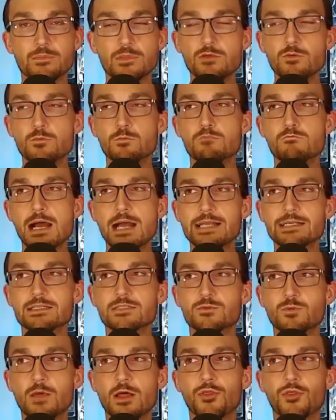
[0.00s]
You might
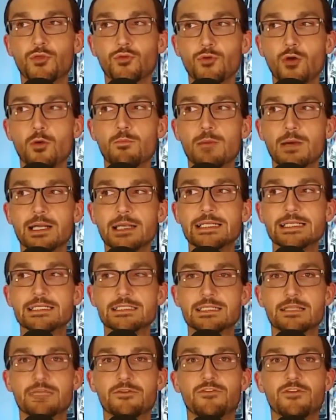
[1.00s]
as well throw money
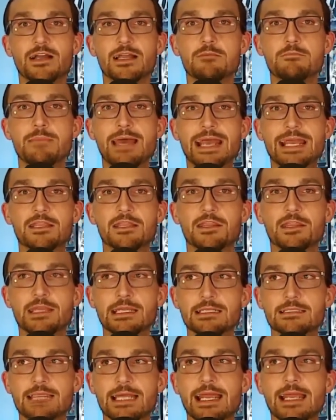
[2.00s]
into the fucking mega
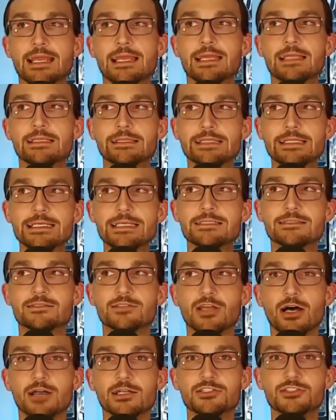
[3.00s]
think tank. At least
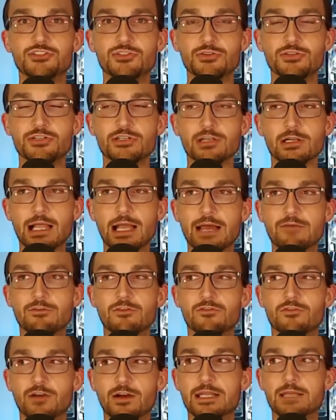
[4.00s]
Don Jr. will have a
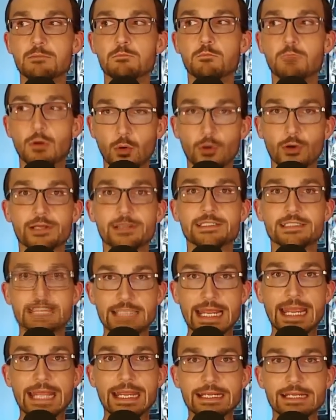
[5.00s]
fucking borked
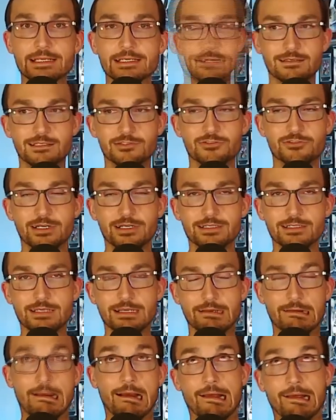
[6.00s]
take. And try to
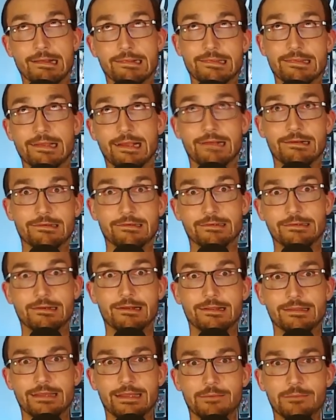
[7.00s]
say, guys, it's actually
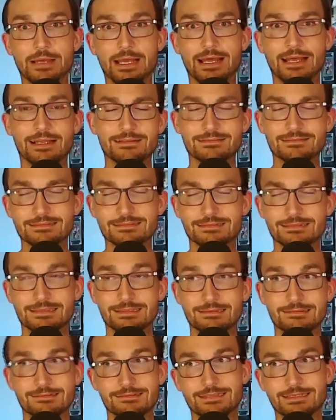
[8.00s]
not that bad. And I was
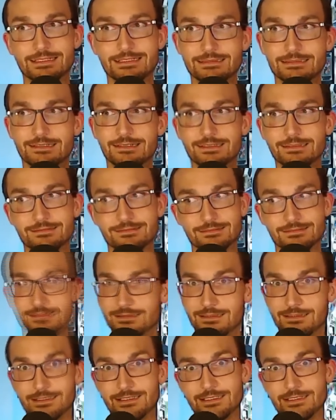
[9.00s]
like, okay, Don,
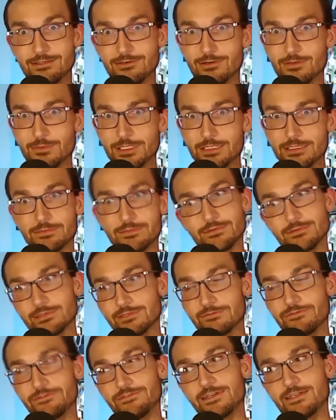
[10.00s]
I like you normally, but
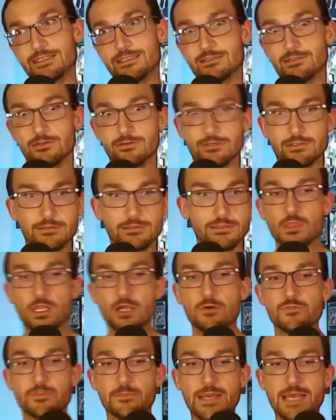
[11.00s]
the fuck are you doing?
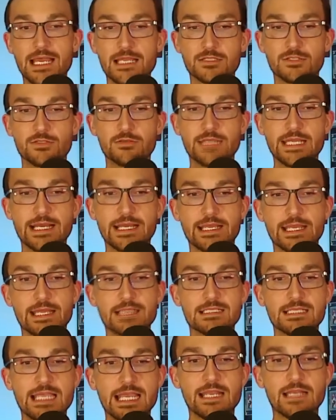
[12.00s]
Over the past two
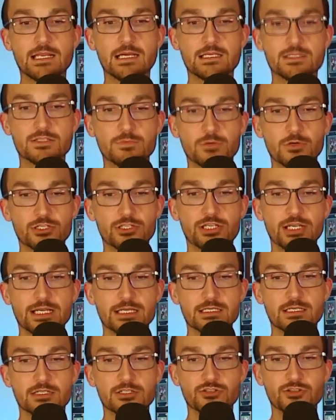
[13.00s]
decades, Anheuser-Busch
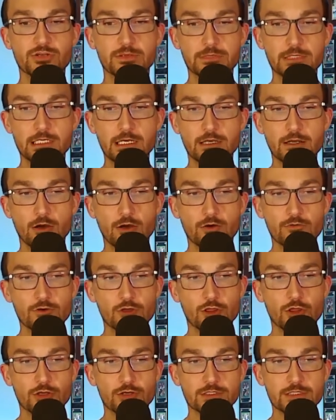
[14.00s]
has contributed over
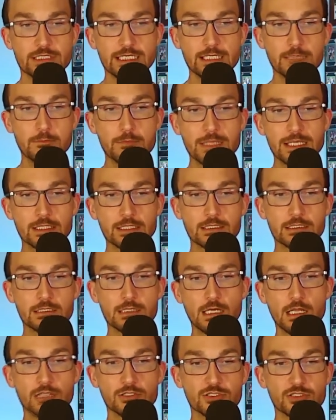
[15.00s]
$13 million
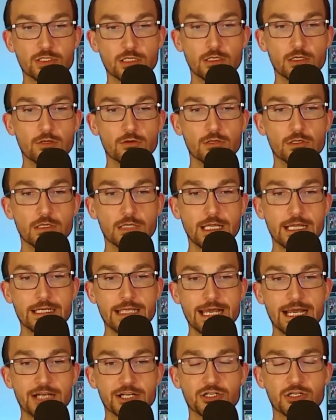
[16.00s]
to local and
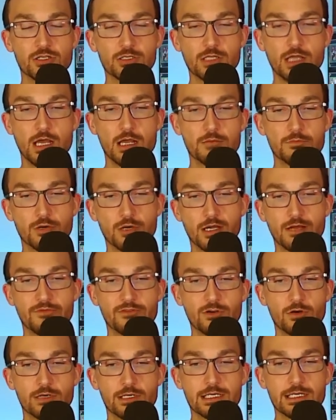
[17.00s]
national
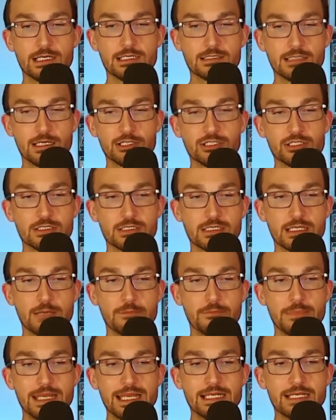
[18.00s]
nonprofit organizations
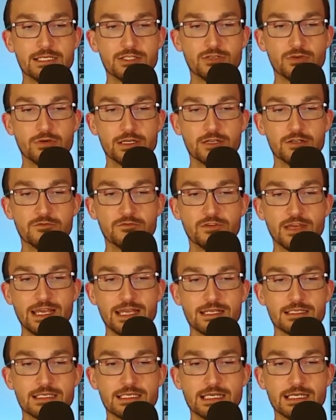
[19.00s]
committed to
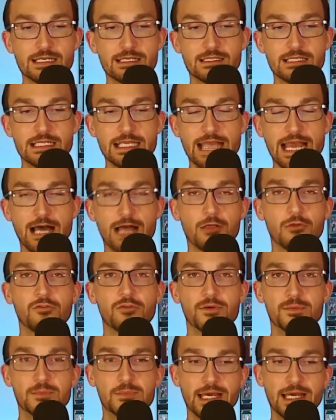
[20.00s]
advancing the
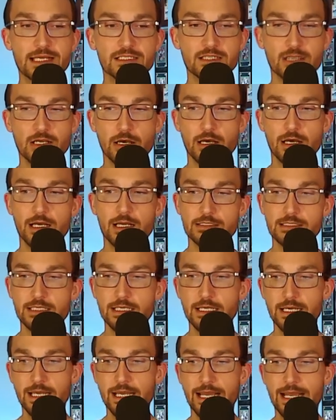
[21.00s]
alphabet cause.
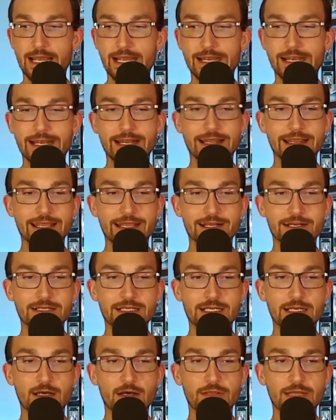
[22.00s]
And there
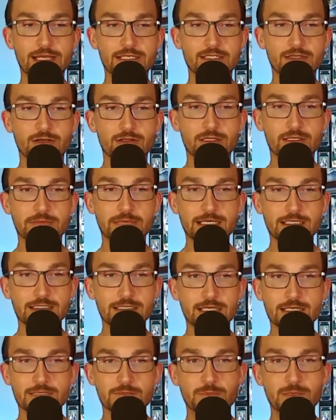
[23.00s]
you go. That totally makes
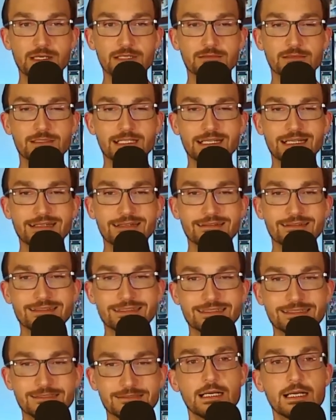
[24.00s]
sense. But
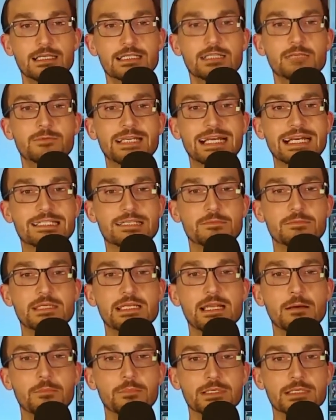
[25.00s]
I see we got some
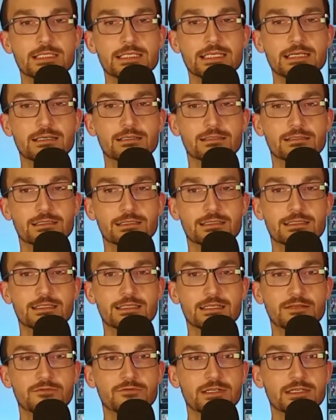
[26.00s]
numbers here. Let's
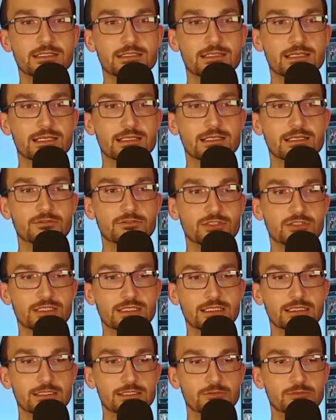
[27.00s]
see if we can suss out just
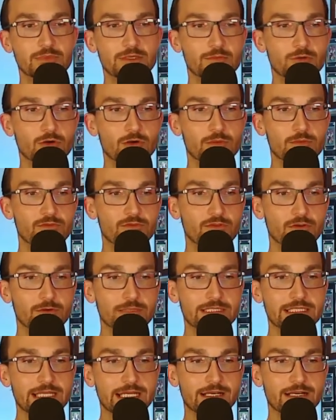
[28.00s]
a little bit more before
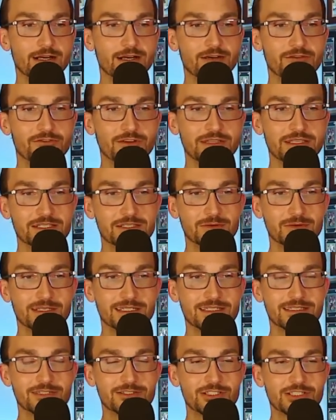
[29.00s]
we take off on this one,
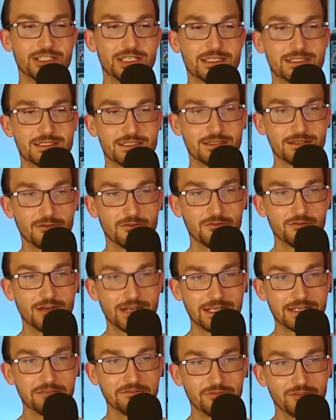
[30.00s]
because this shit's so
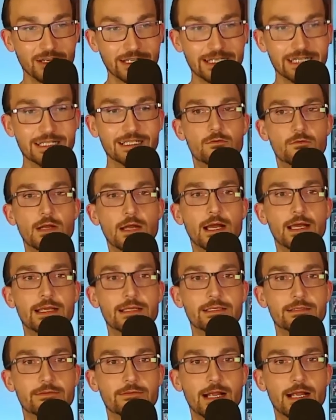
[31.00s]
fucking funny.
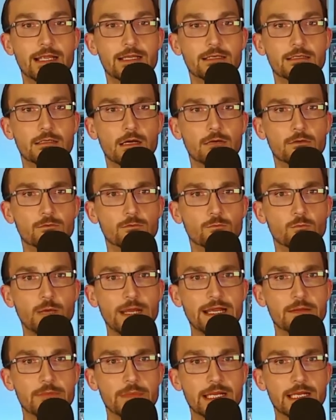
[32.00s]
Right, right. Oh,
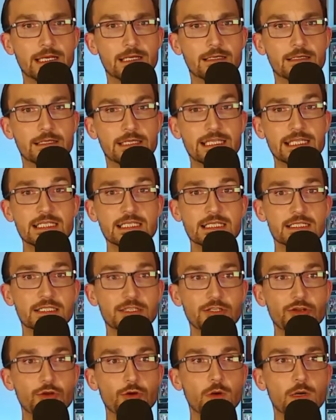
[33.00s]
wait a minute. This is
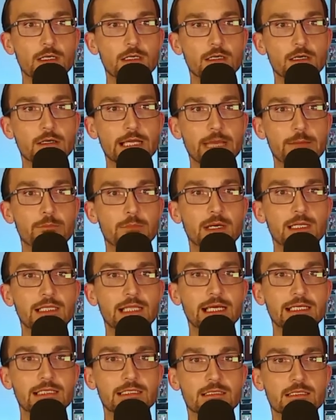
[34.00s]
a new one. Okay, Bud
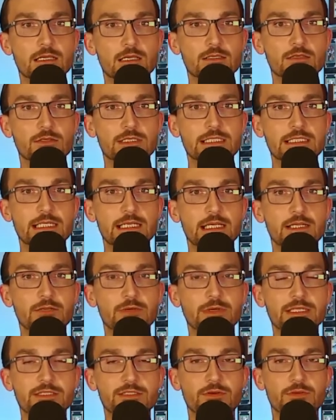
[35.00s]
Light is also
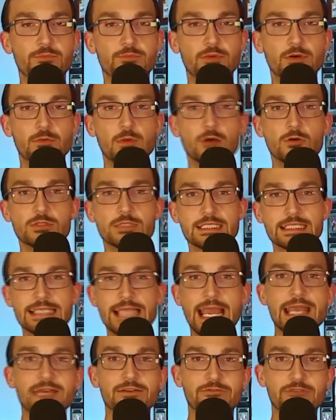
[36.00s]
continuing to promote
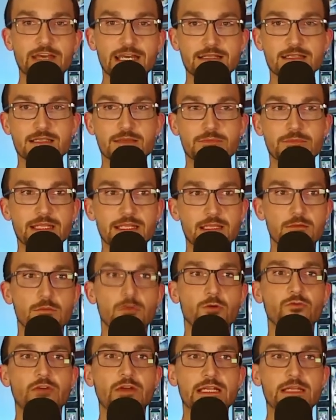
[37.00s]
gay events amid the
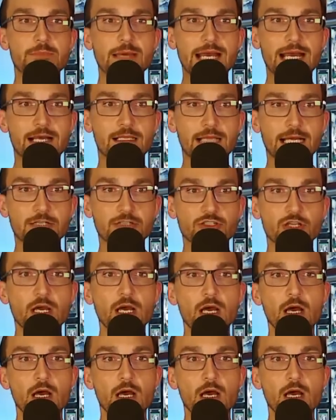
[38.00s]
Mulvaney backlash.